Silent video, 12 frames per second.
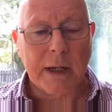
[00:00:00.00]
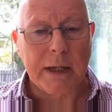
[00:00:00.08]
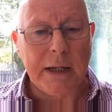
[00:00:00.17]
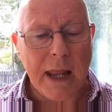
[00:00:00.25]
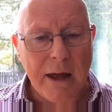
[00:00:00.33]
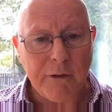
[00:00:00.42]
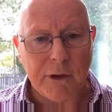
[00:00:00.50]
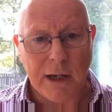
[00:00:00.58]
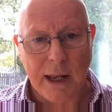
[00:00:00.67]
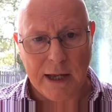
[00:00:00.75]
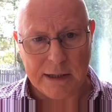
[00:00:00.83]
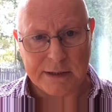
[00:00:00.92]

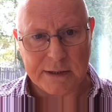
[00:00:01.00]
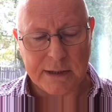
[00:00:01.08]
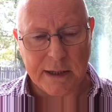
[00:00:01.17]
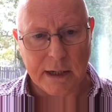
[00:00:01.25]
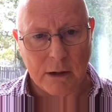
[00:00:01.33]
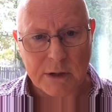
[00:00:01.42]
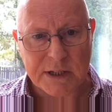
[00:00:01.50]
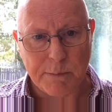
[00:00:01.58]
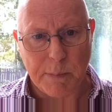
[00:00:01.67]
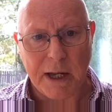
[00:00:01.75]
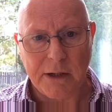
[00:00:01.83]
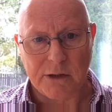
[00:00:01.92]
nevertheless,
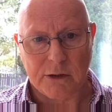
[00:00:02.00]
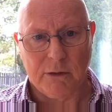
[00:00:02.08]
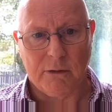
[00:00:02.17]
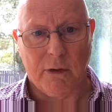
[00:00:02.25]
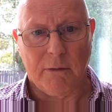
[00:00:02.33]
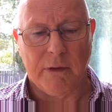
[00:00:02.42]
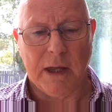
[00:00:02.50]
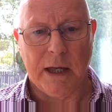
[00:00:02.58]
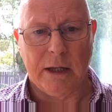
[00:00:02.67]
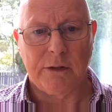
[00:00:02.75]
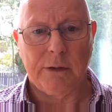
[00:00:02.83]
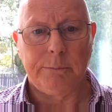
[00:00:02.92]
irrespective of that,
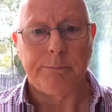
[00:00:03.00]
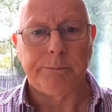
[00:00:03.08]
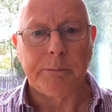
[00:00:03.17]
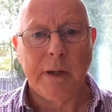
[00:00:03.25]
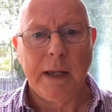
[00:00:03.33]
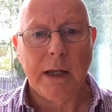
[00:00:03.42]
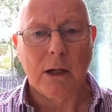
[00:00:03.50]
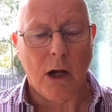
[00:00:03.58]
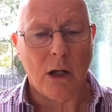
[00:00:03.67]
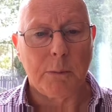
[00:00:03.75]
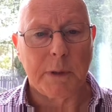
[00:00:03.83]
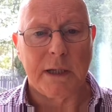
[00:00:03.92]

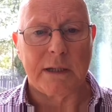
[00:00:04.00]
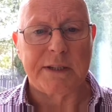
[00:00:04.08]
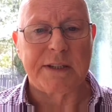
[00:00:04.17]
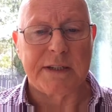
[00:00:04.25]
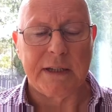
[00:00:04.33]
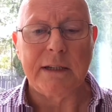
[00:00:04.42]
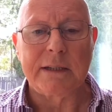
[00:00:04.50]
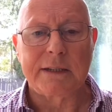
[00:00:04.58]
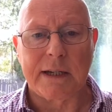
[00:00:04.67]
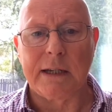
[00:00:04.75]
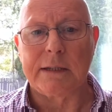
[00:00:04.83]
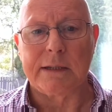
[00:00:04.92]
Cholmcille still
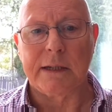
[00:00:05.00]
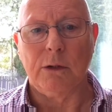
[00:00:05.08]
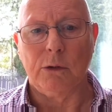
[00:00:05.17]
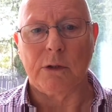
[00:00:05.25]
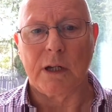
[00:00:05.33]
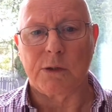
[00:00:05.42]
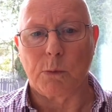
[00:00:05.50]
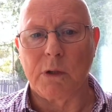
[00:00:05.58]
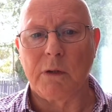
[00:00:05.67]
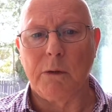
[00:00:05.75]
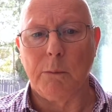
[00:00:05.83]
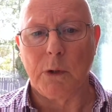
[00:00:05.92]
stands out as one
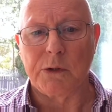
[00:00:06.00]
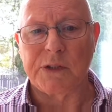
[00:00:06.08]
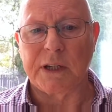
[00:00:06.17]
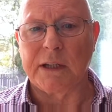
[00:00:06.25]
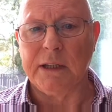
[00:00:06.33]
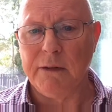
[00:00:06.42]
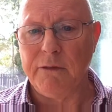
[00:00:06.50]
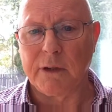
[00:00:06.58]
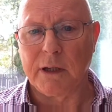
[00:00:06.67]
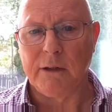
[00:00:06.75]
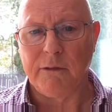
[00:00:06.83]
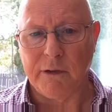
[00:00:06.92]
of the most
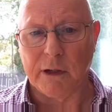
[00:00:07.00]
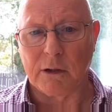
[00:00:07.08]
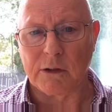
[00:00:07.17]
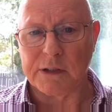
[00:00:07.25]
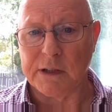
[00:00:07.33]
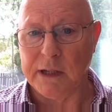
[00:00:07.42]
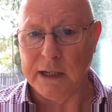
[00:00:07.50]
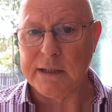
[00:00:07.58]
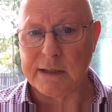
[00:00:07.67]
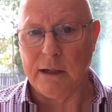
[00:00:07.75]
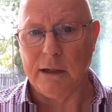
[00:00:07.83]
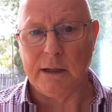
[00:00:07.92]
significant figures in these
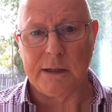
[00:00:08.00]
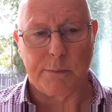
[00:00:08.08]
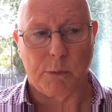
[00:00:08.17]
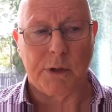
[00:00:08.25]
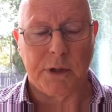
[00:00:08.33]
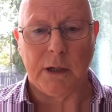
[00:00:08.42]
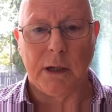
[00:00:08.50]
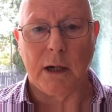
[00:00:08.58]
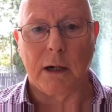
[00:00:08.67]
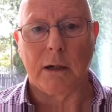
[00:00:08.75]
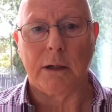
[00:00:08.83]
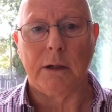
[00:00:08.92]
islands, Britain and
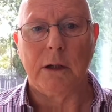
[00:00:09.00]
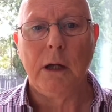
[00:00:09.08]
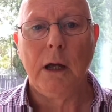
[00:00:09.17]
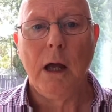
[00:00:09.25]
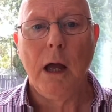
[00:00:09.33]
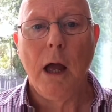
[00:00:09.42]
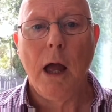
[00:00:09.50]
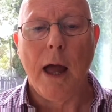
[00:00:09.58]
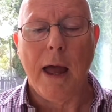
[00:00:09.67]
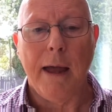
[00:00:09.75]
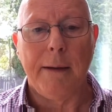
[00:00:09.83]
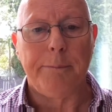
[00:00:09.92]
Ireland,
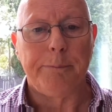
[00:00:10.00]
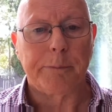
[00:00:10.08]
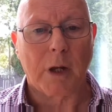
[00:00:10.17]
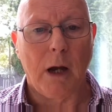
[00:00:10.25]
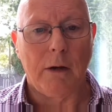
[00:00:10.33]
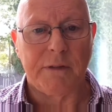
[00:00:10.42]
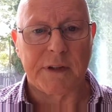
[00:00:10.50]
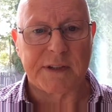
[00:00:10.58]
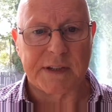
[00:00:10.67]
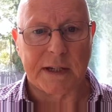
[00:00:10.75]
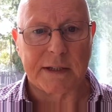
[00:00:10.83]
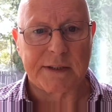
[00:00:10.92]
of the
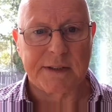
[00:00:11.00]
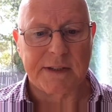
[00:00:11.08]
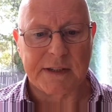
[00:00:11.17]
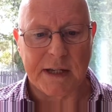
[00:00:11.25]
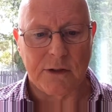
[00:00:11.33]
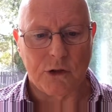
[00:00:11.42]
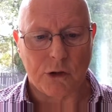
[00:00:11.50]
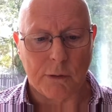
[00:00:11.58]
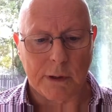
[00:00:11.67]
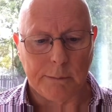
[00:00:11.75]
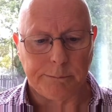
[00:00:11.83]
6th century.